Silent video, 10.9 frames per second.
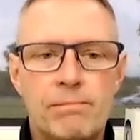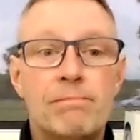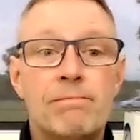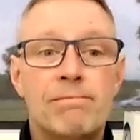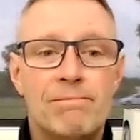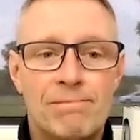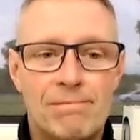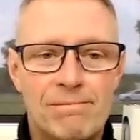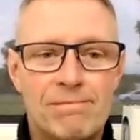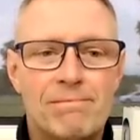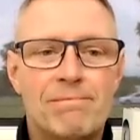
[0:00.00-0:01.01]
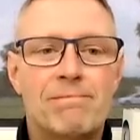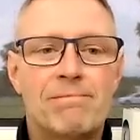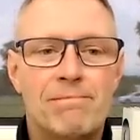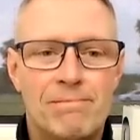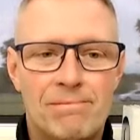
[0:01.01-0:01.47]

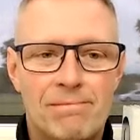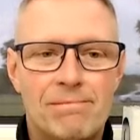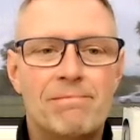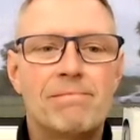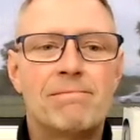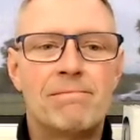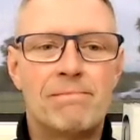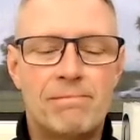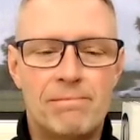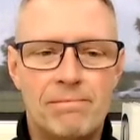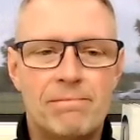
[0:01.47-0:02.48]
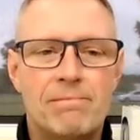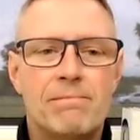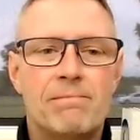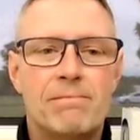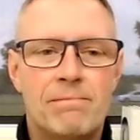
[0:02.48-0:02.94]

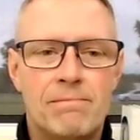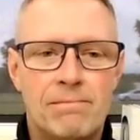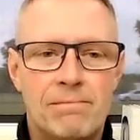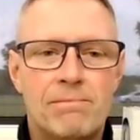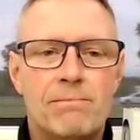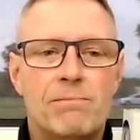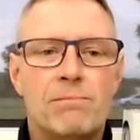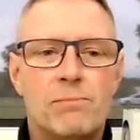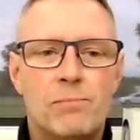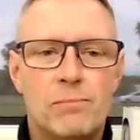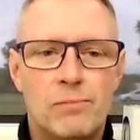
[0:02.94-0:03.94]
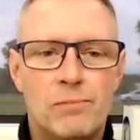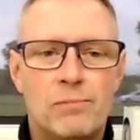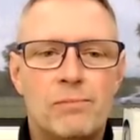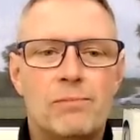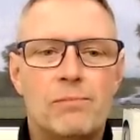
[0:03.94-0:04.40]

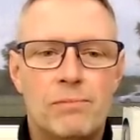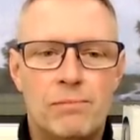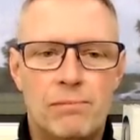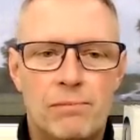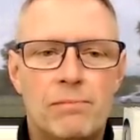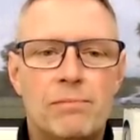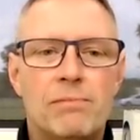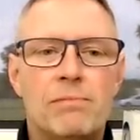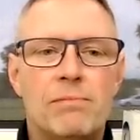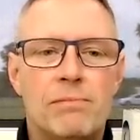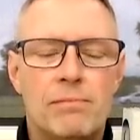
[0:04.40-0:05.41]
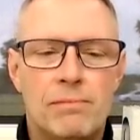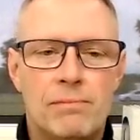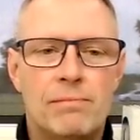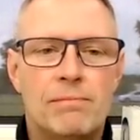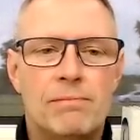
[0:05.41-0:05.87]

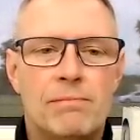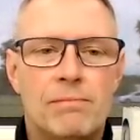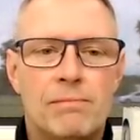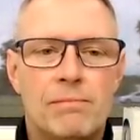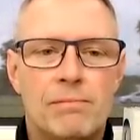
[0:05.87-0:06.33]
This person isn't speaking.